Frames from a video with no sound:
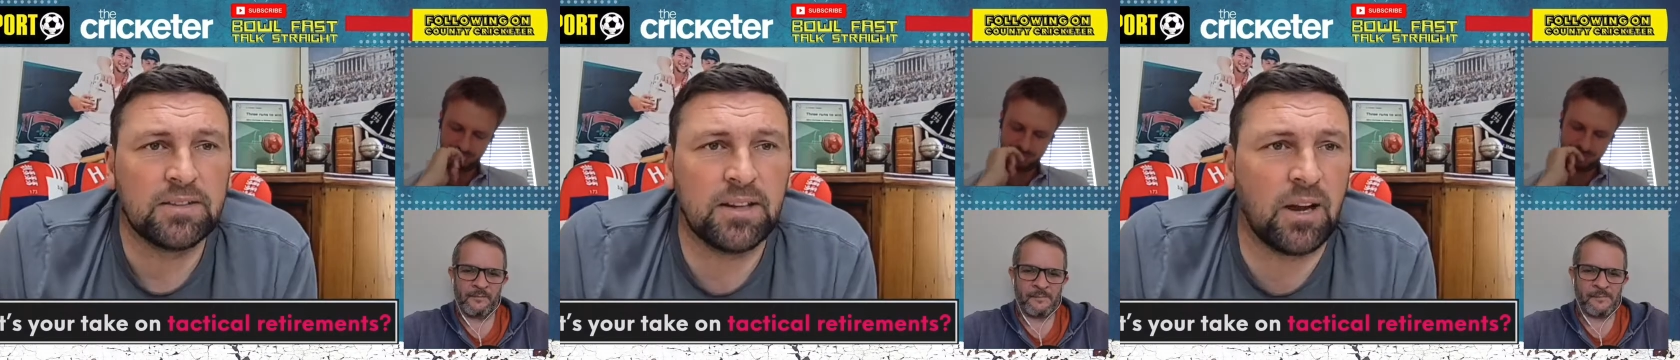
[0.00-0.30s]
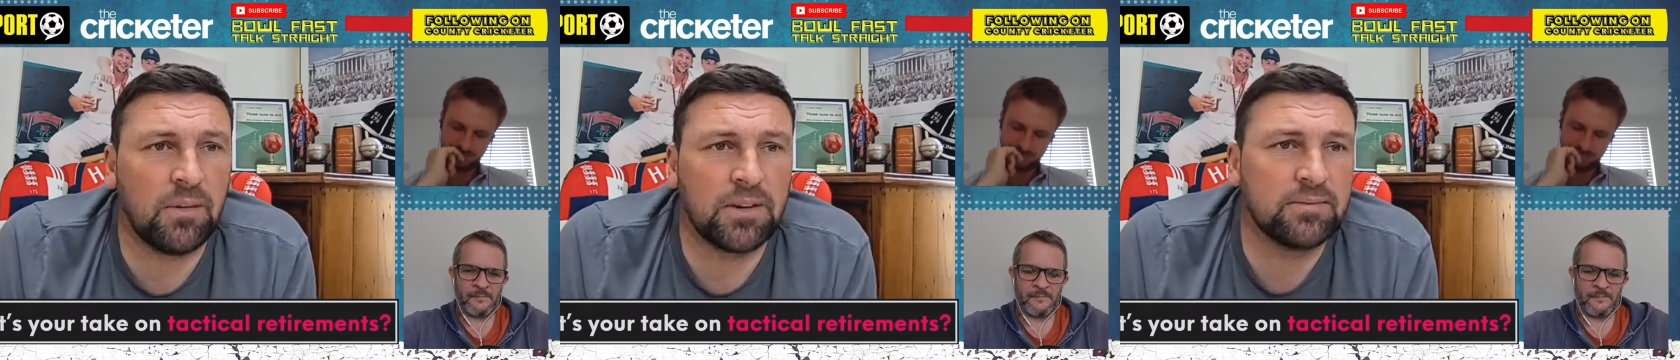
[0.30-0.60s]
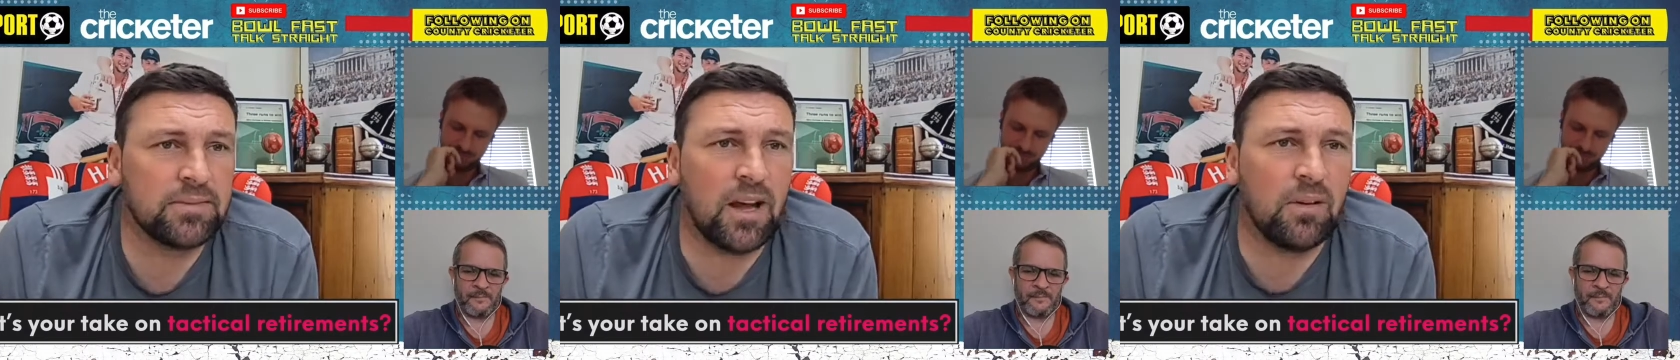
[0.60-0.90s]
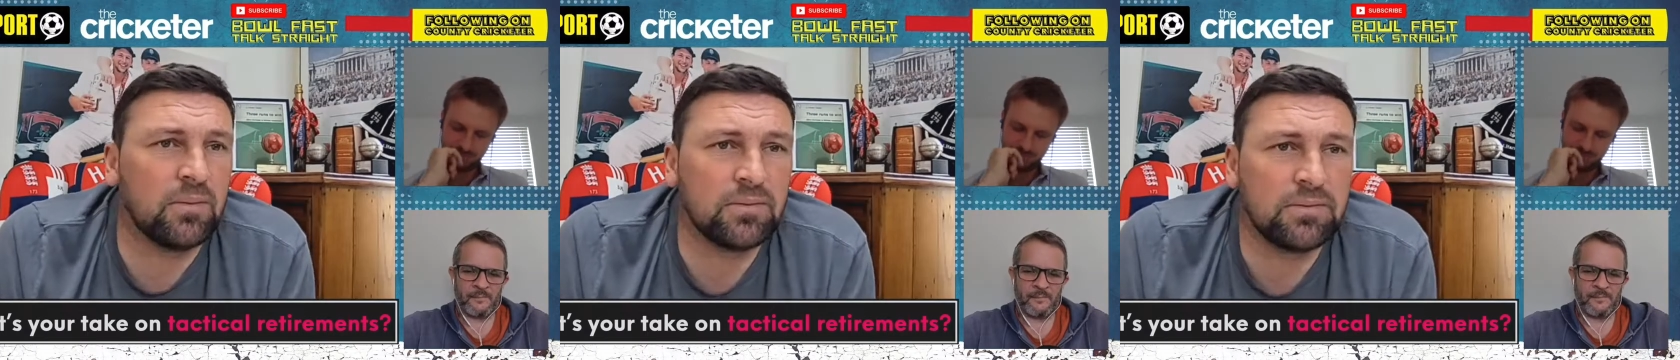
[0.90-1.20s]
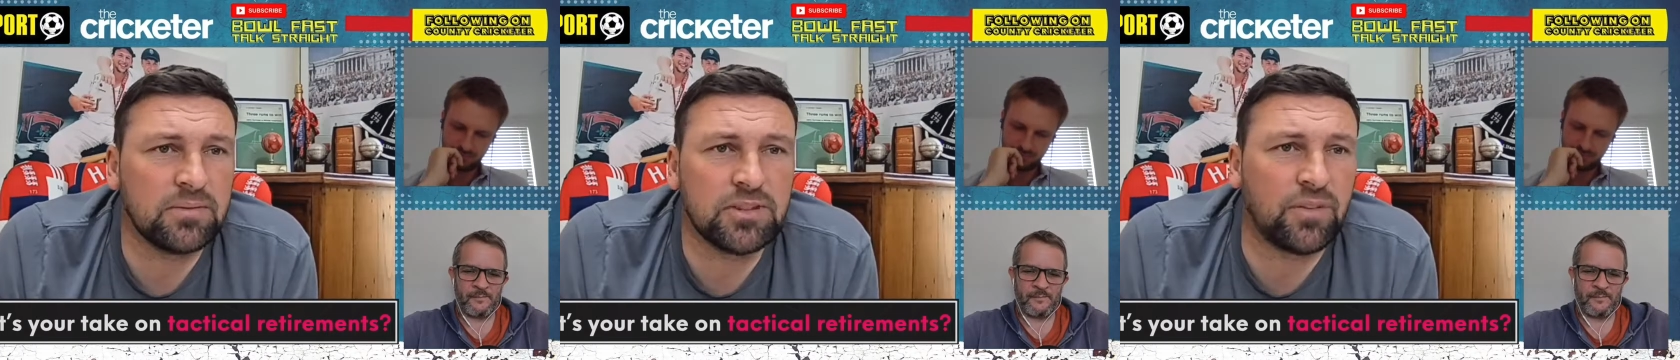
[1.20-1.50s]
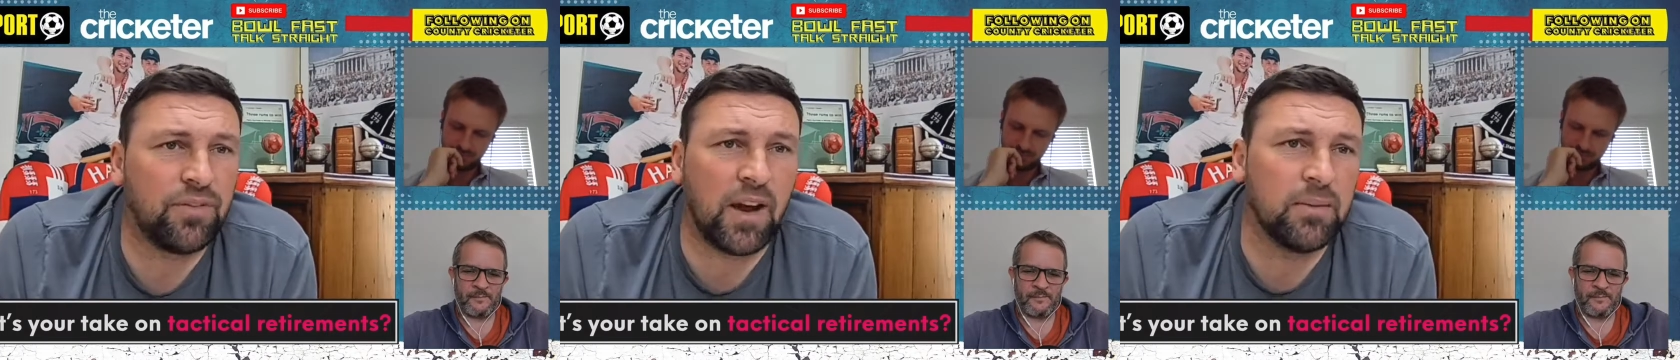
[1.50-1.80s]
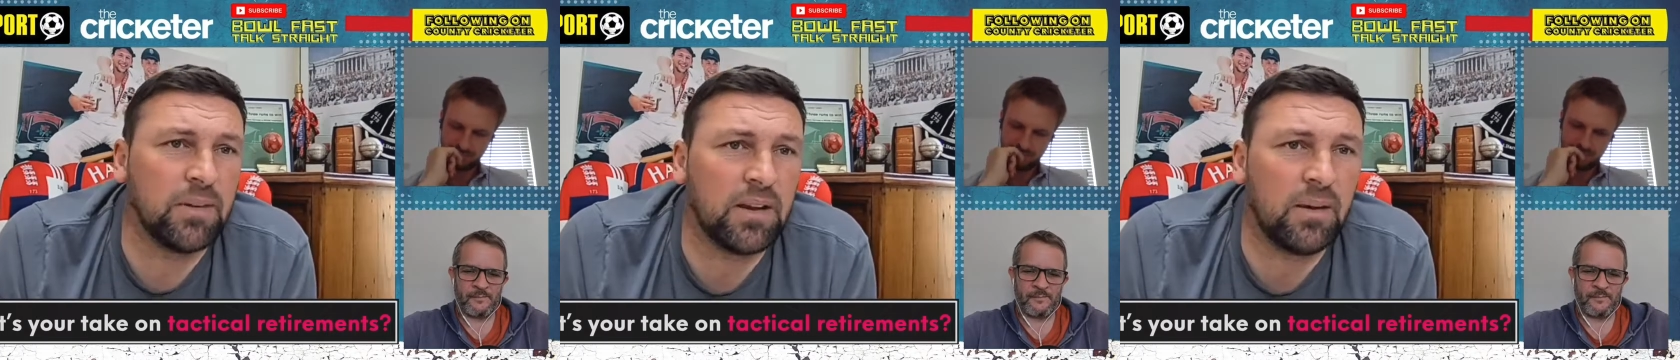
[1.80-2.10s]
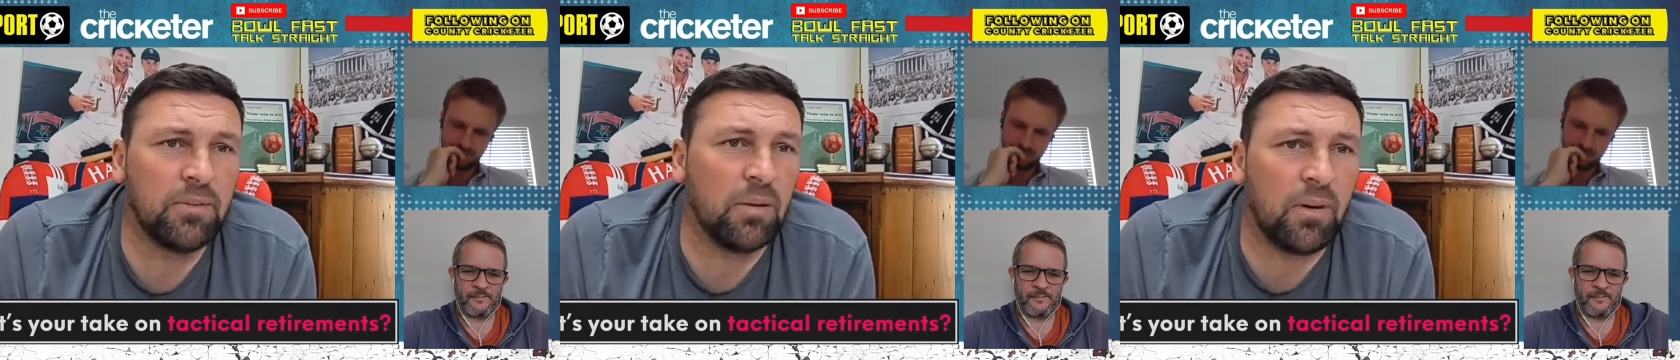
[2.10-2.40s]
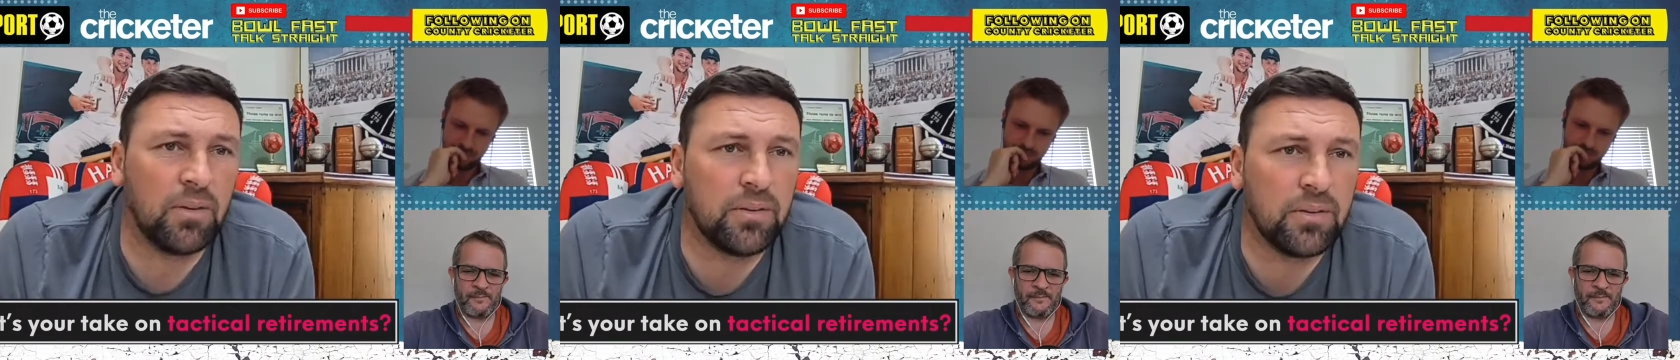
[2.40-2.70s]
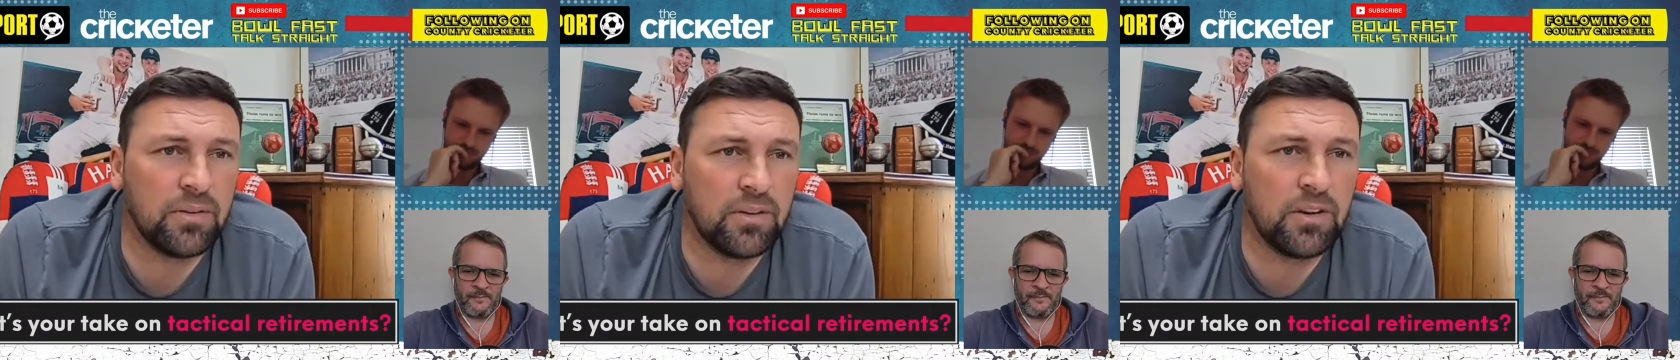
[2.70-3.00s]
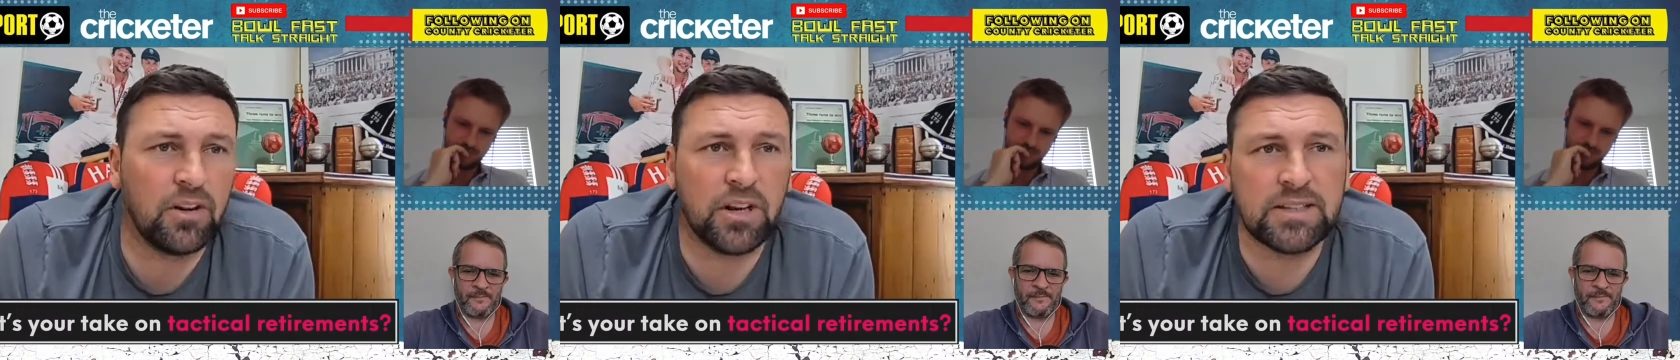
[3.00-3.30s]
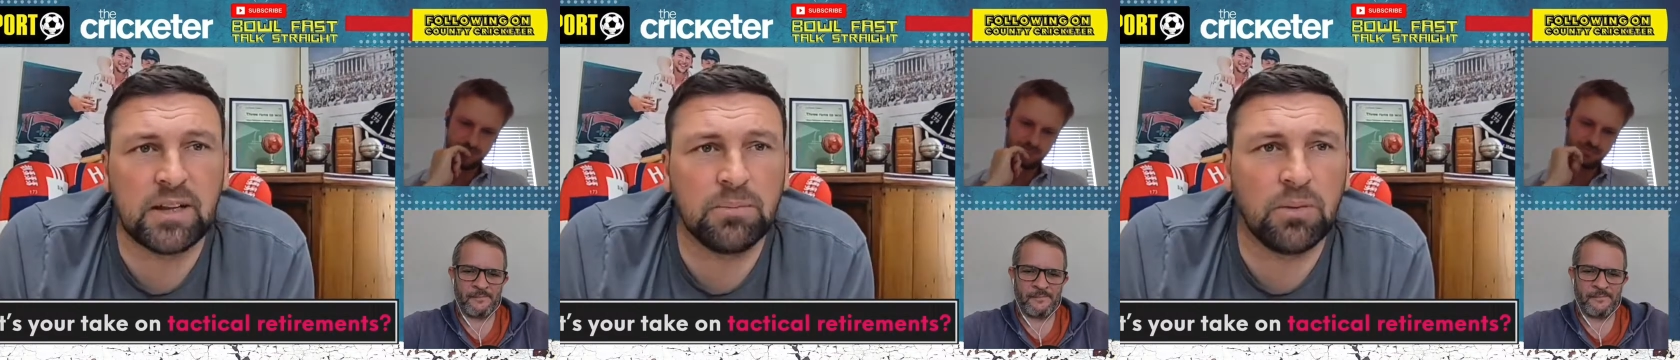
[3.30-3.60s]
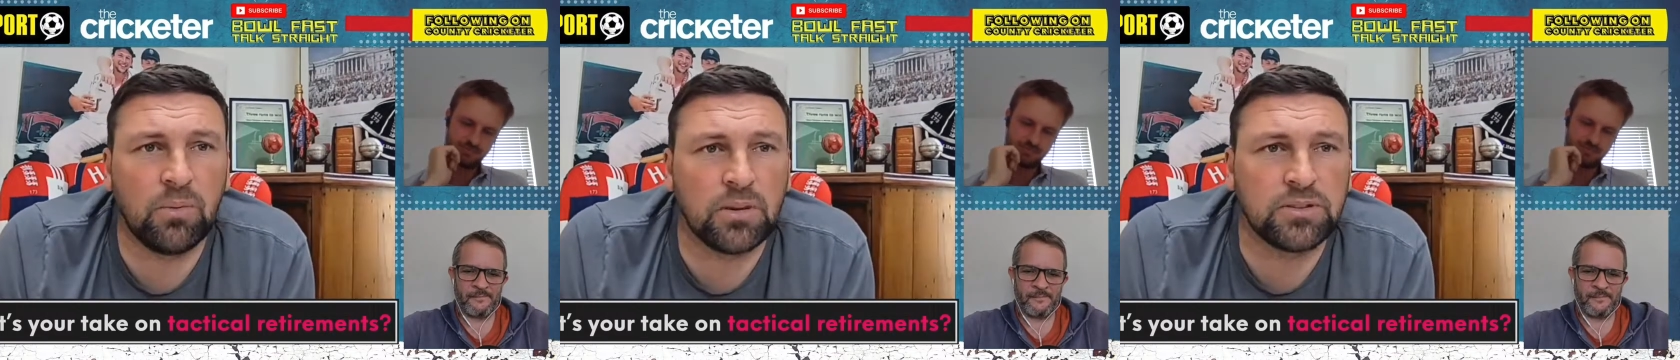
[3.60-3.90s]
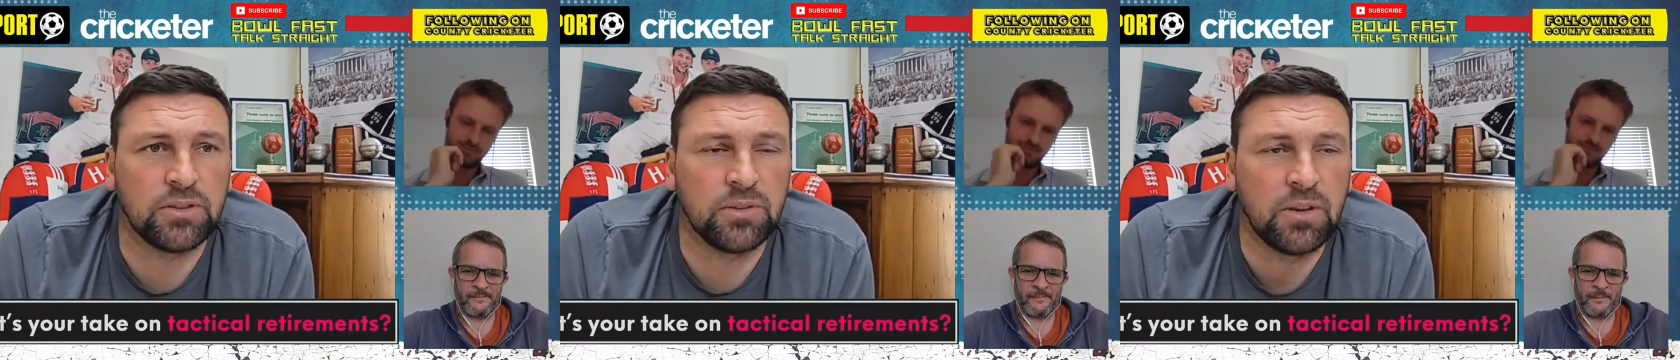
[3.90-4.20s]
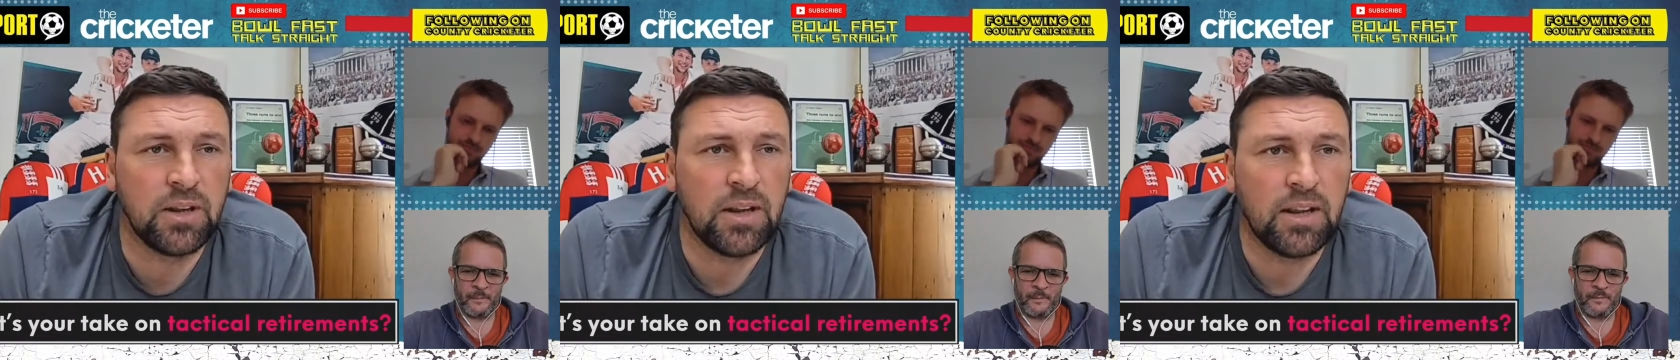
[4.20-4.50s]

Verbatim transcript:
Speaker 1: They're going, no, just find me. I'm not bothered. You're not going to tell me what to do.